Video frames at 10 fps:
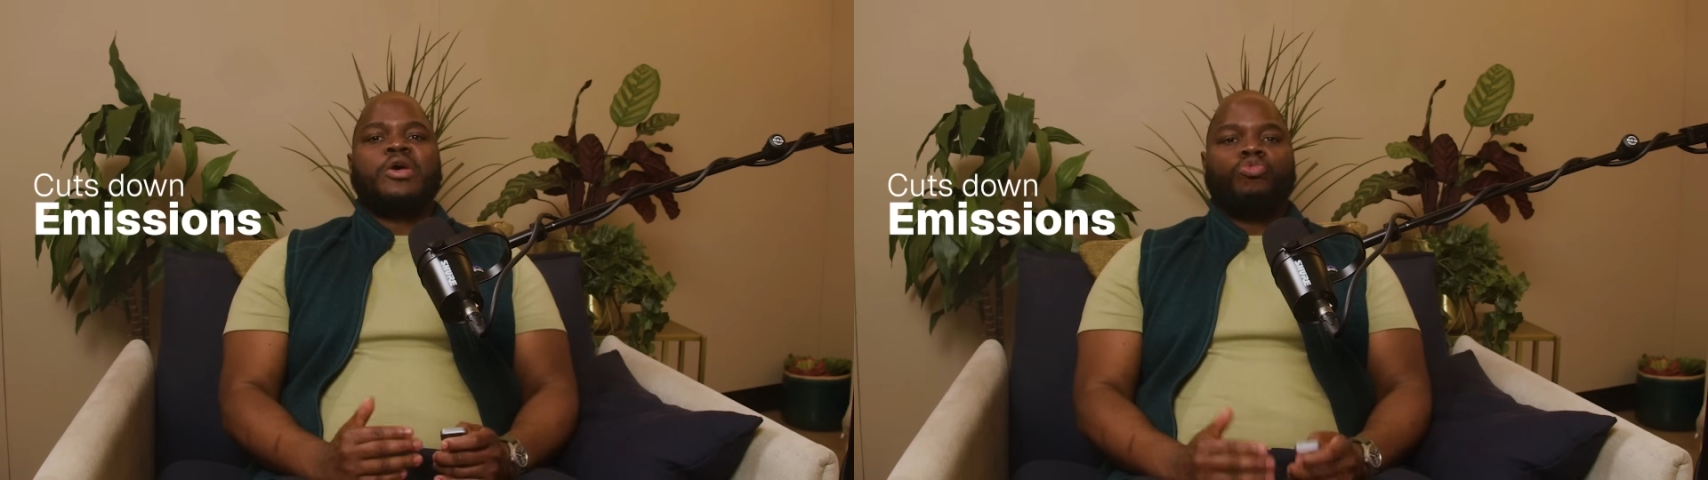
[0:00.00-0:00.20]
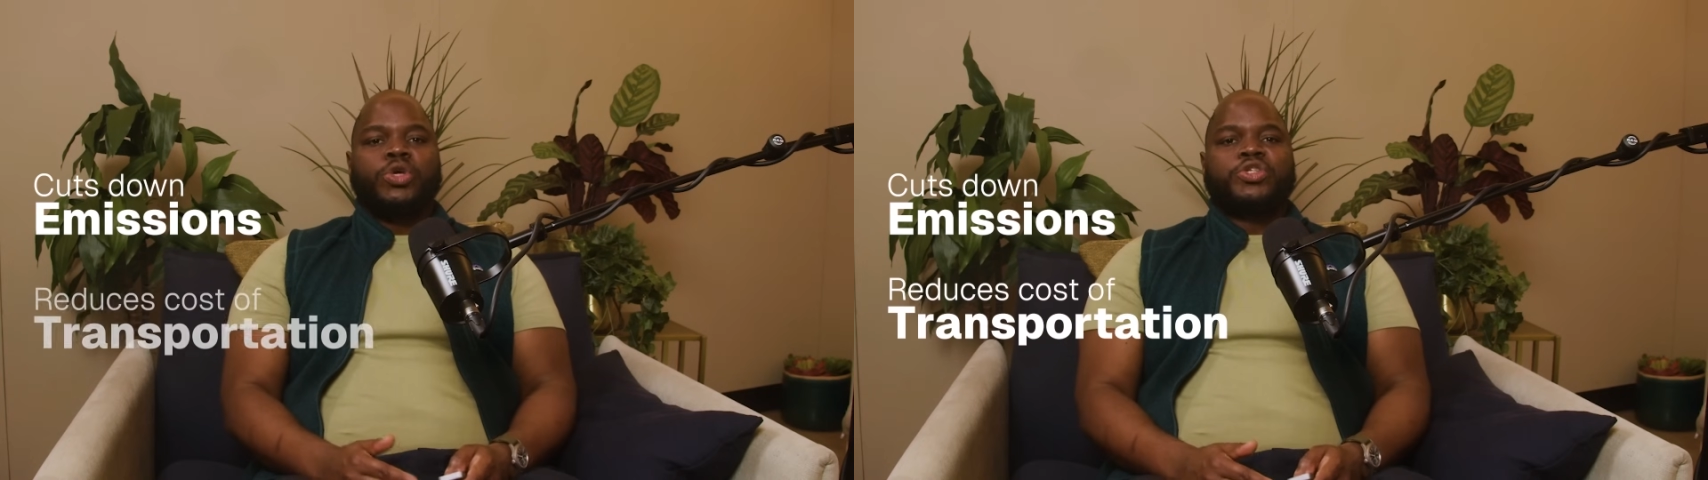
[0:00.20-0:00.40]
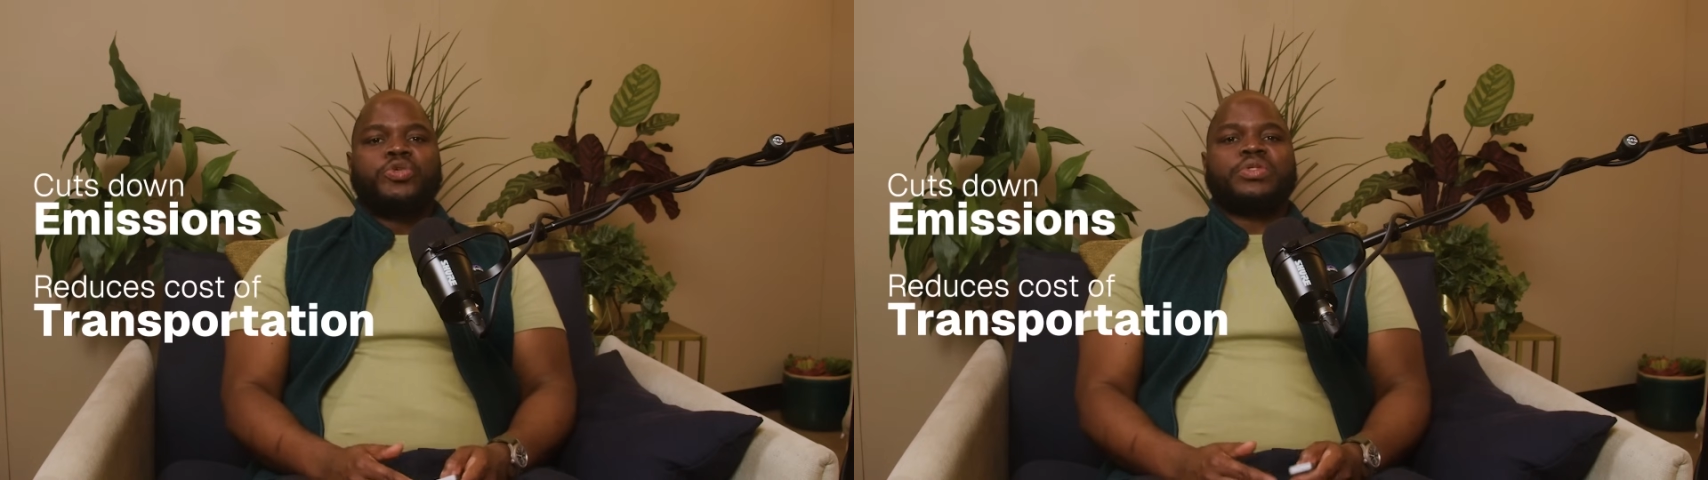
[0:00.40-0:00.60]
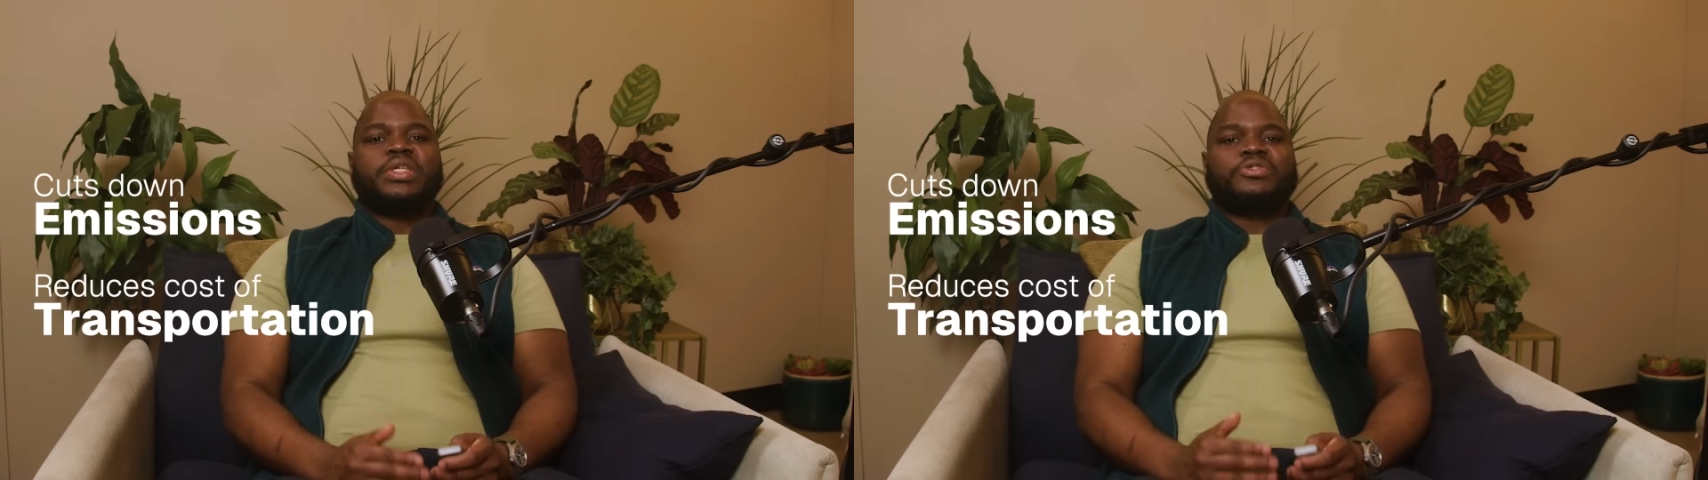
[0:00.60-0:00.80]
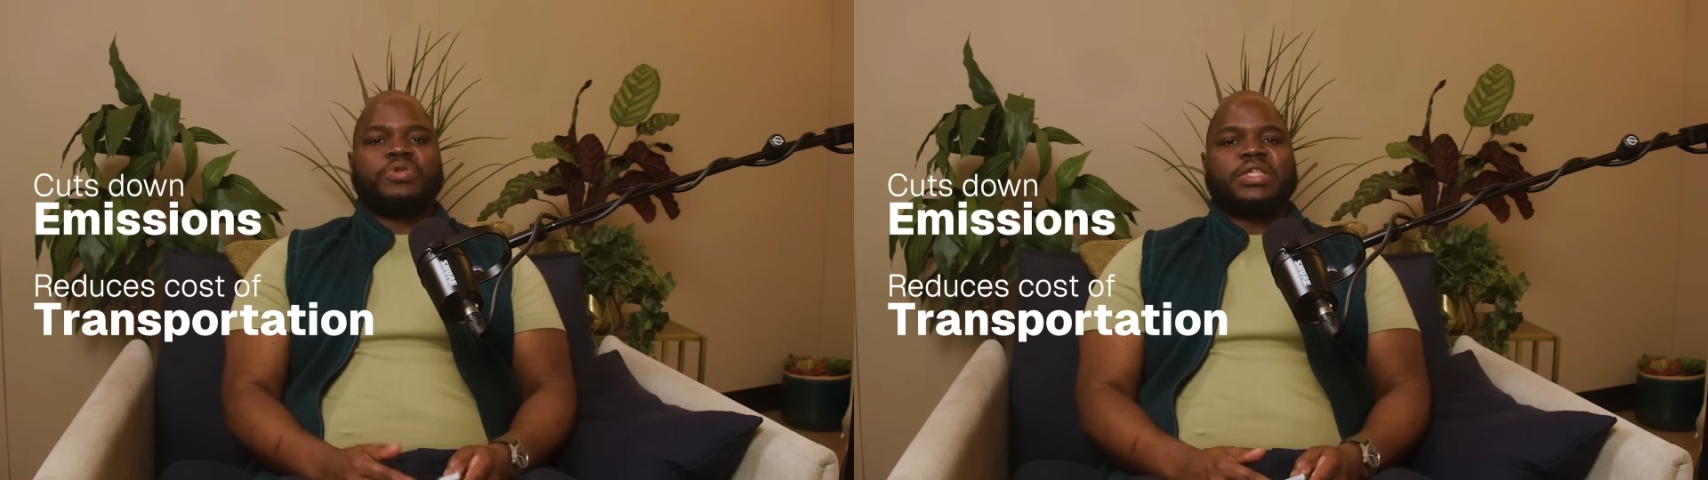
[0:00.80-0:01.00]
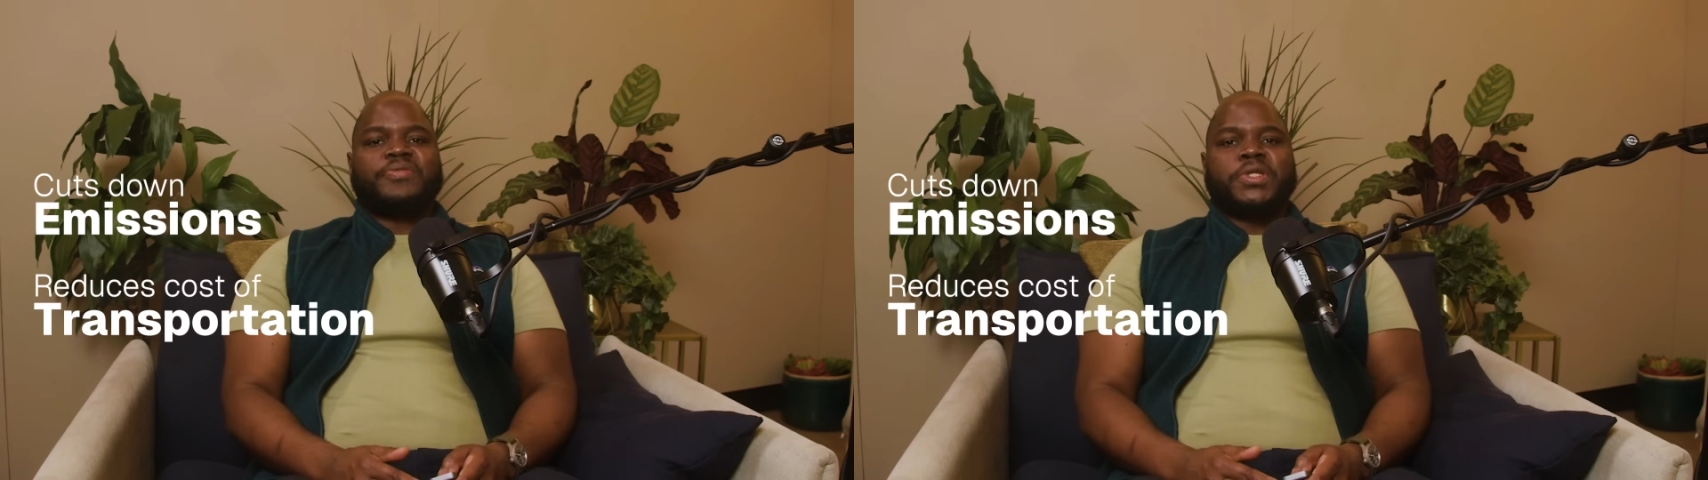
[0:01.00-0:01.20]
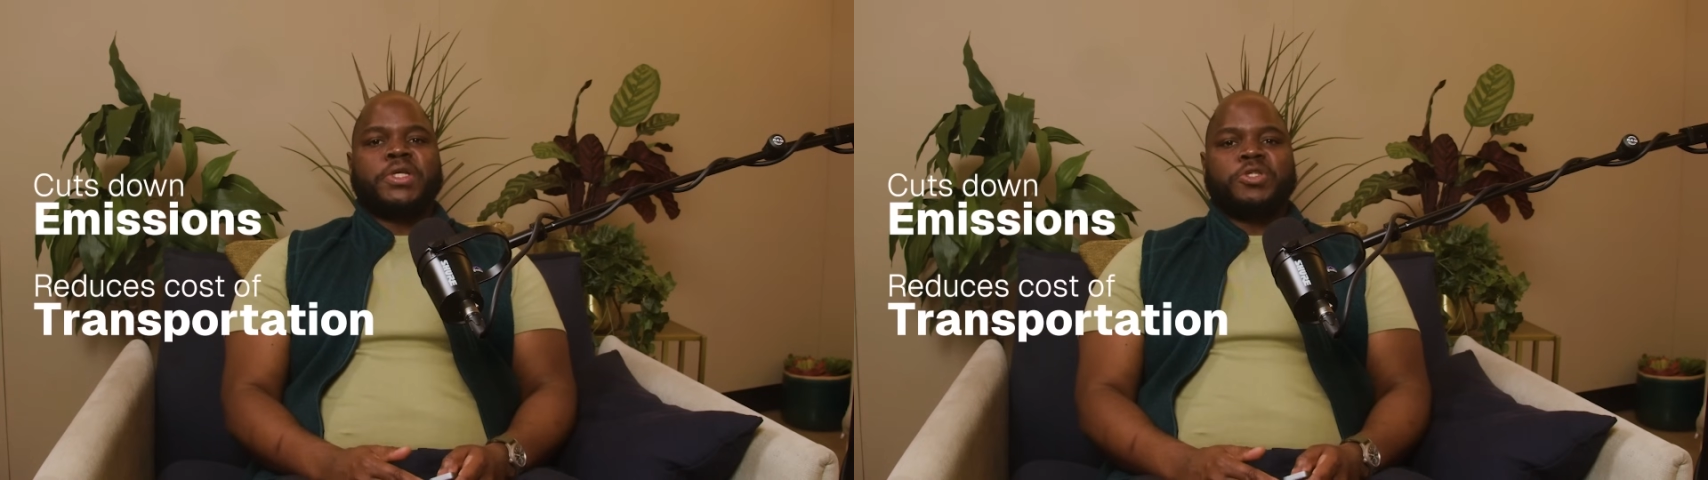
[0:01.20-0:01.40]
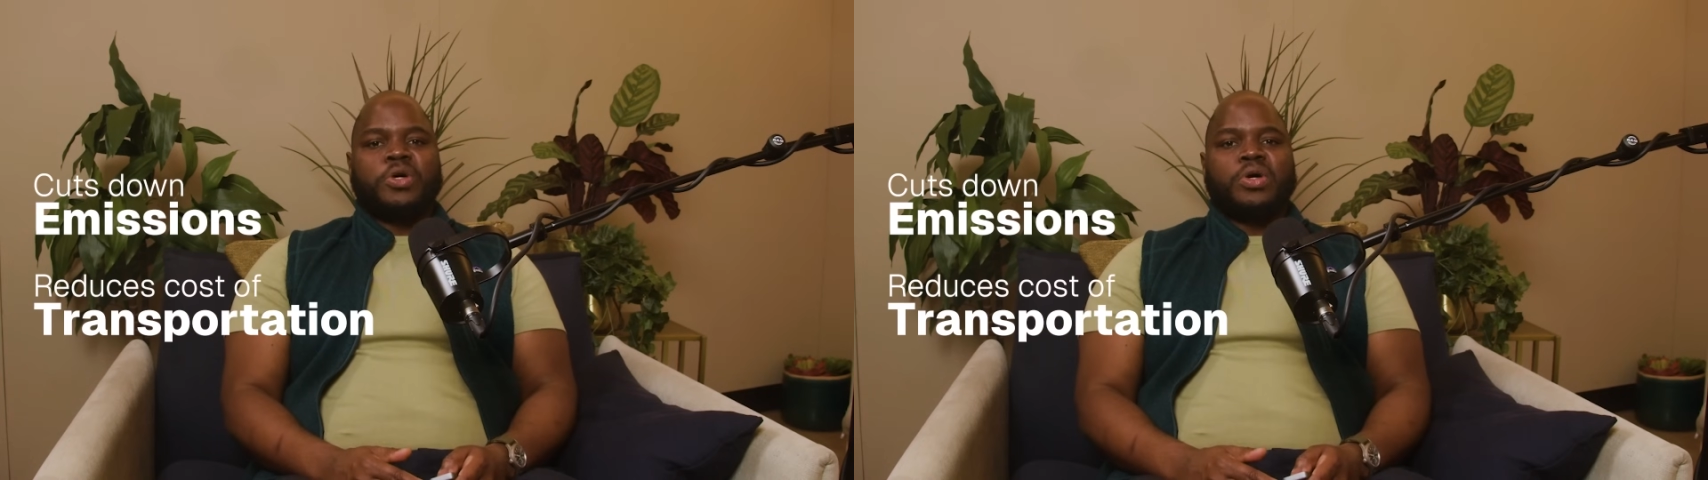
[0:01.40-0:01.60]
reduces
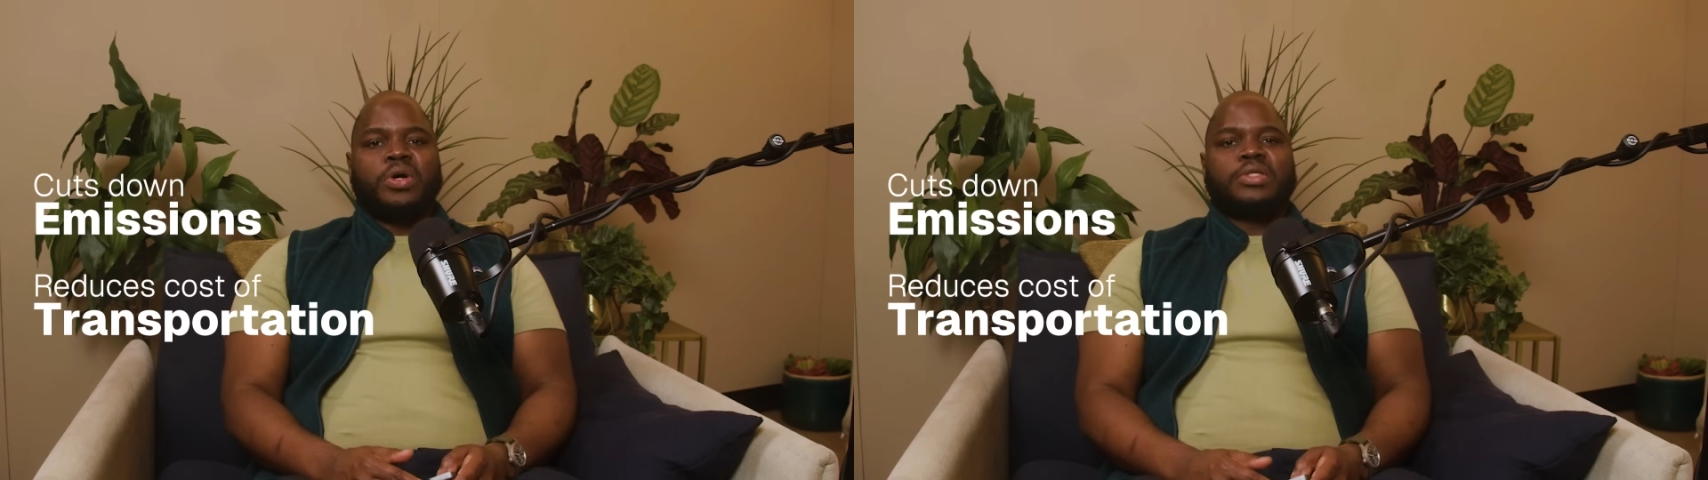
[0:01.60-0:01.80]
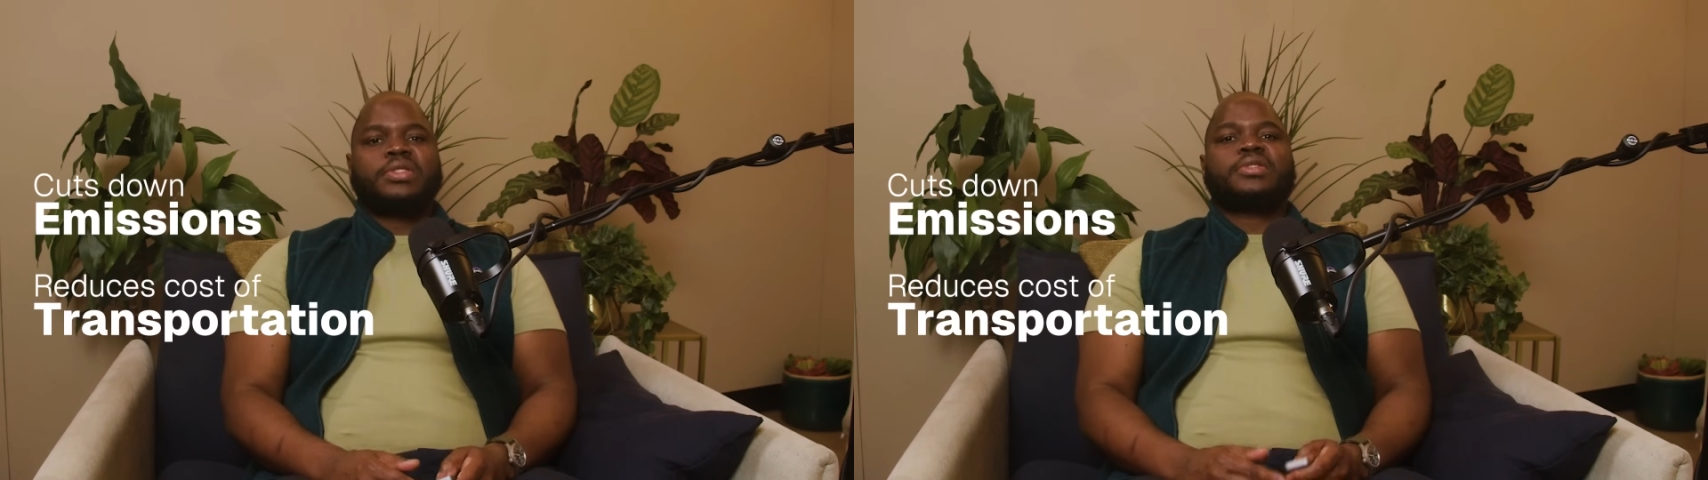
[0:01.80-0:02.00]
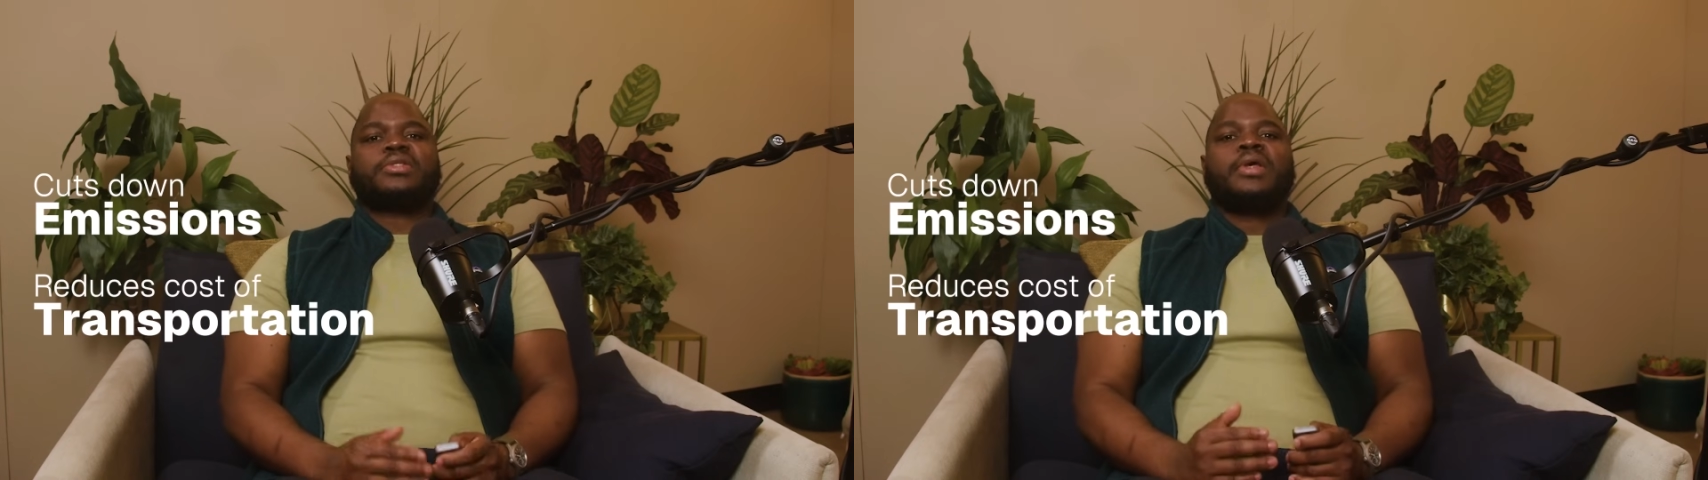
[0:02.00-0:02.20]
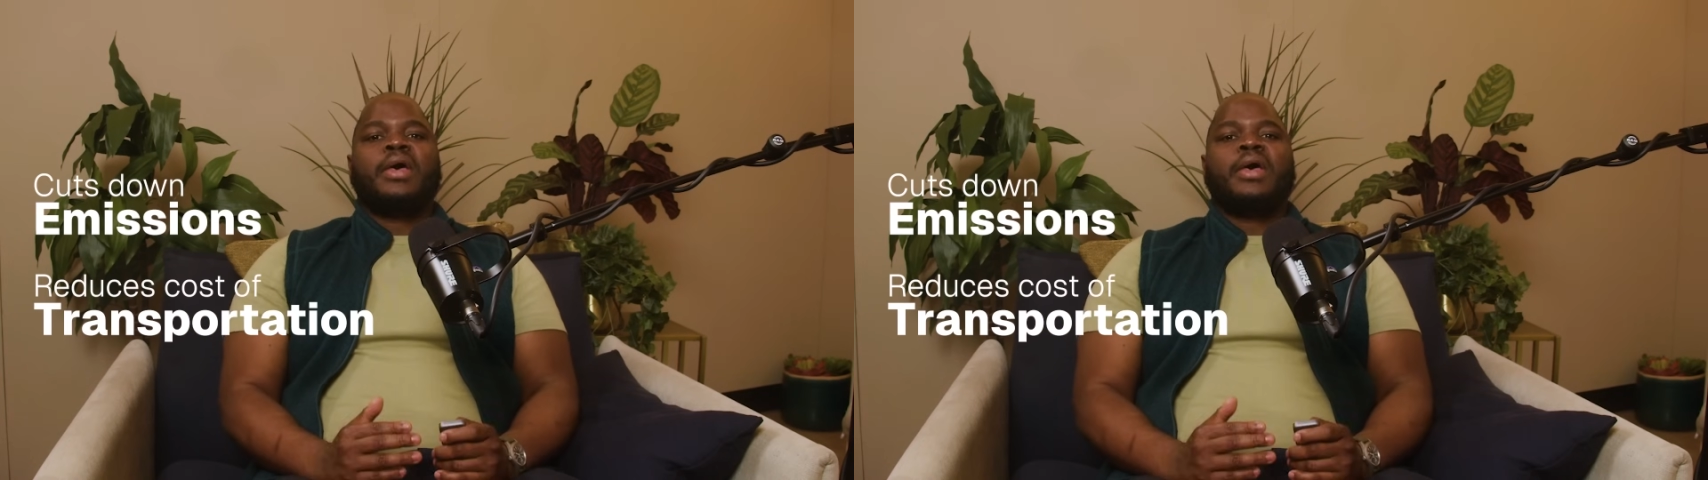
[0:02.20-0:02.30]
transportation costs,